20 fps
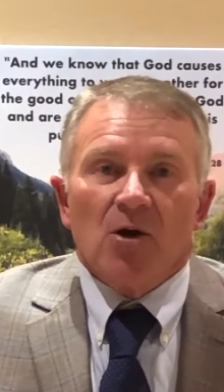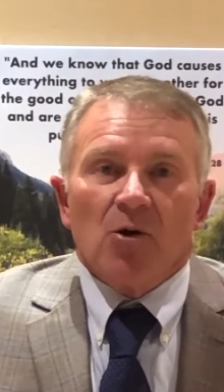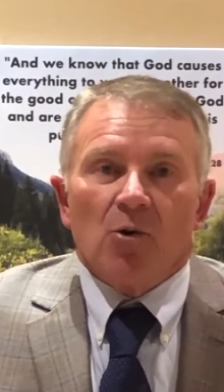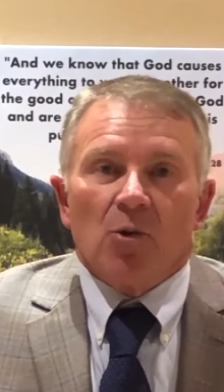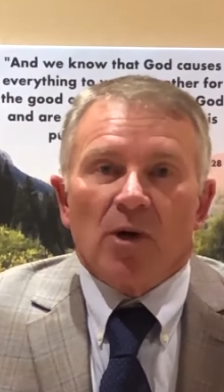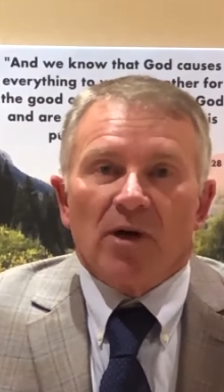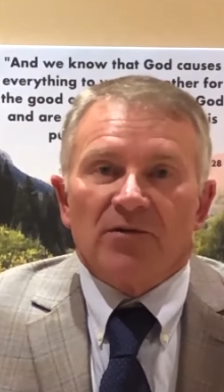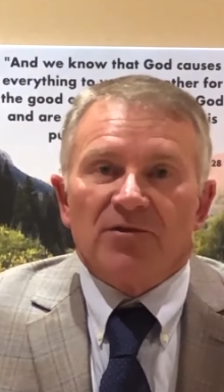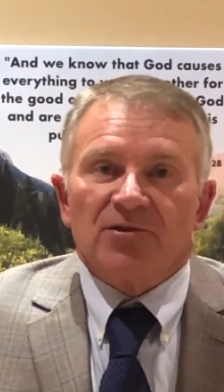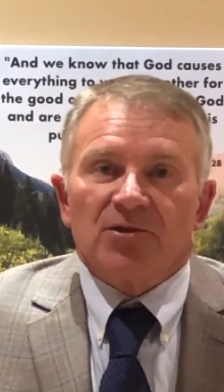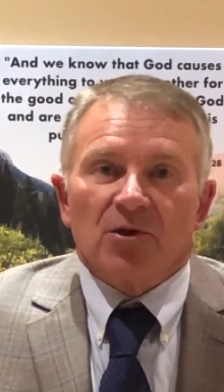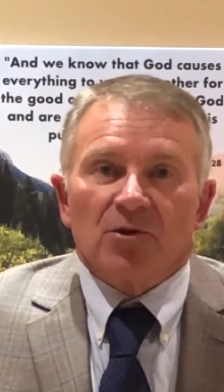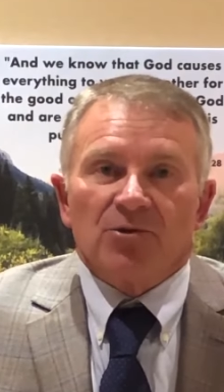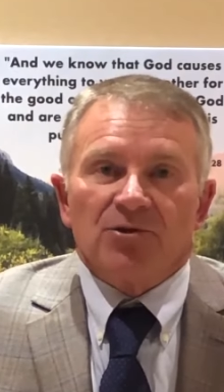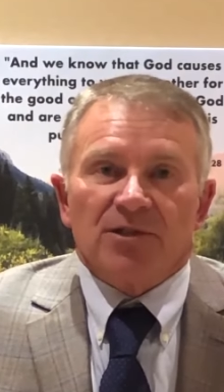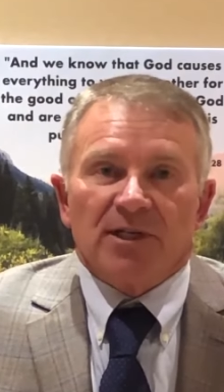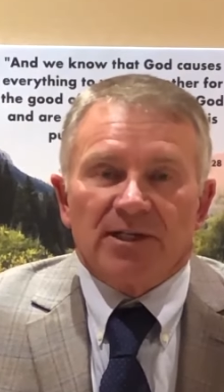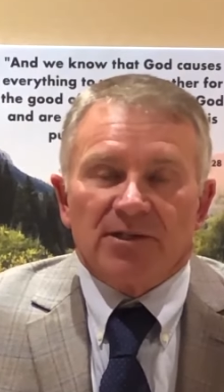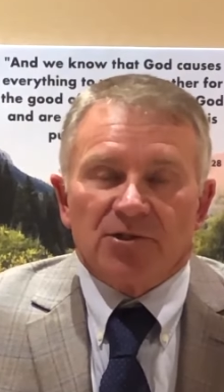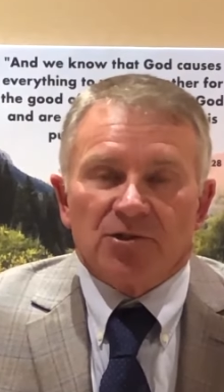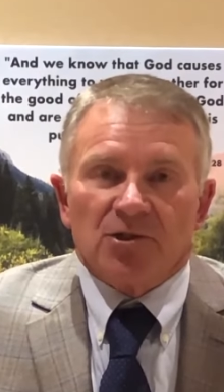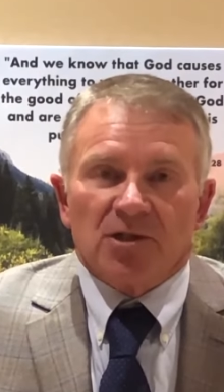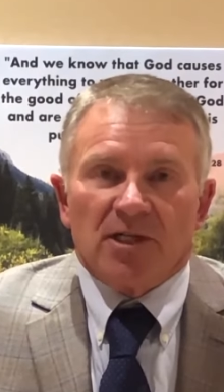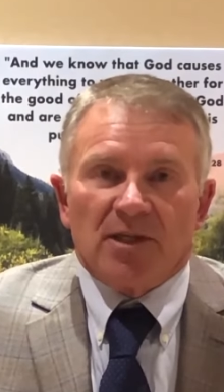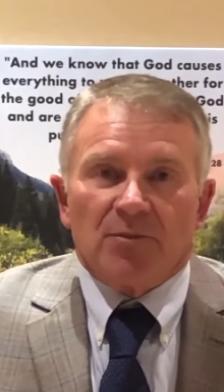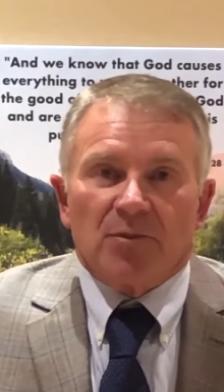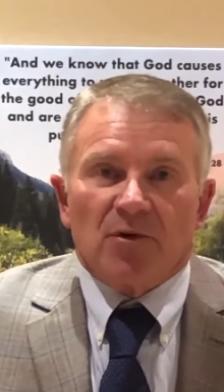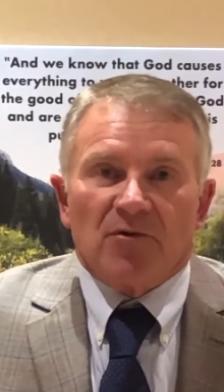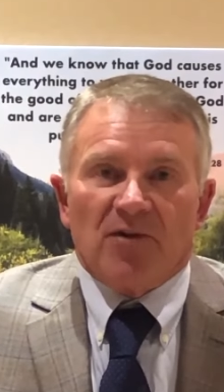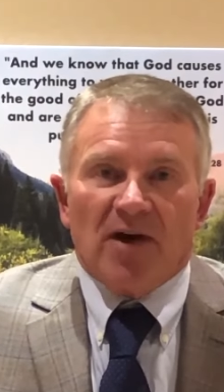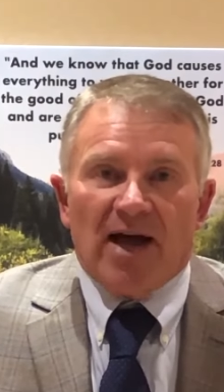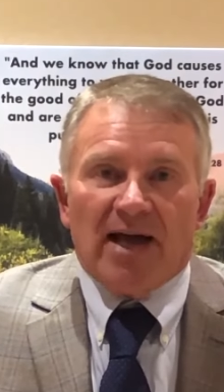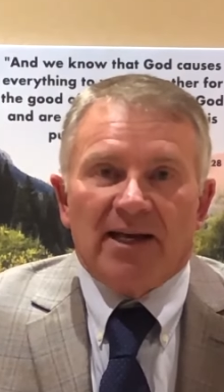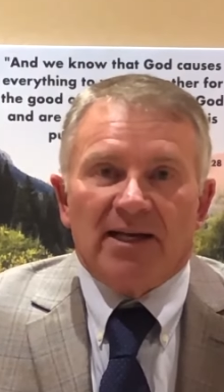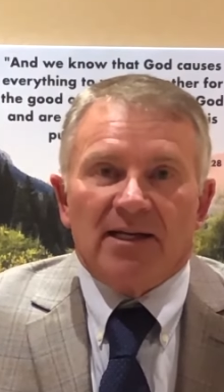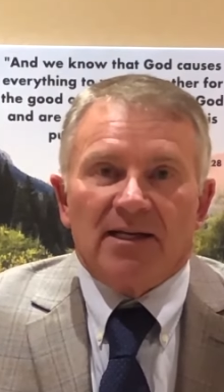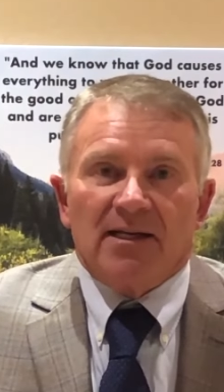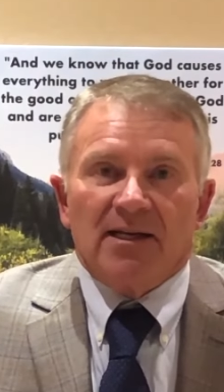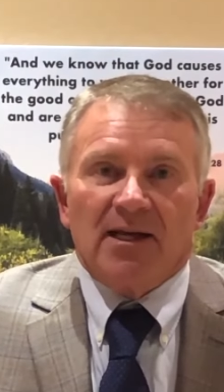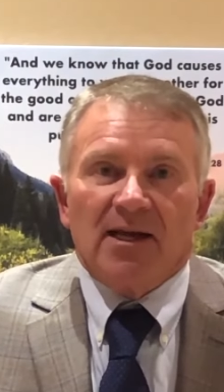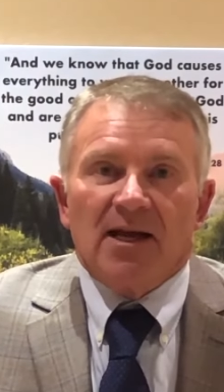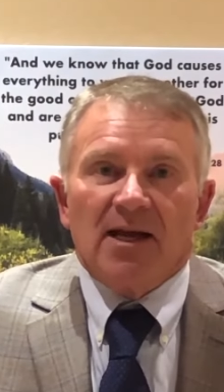who have so generously provided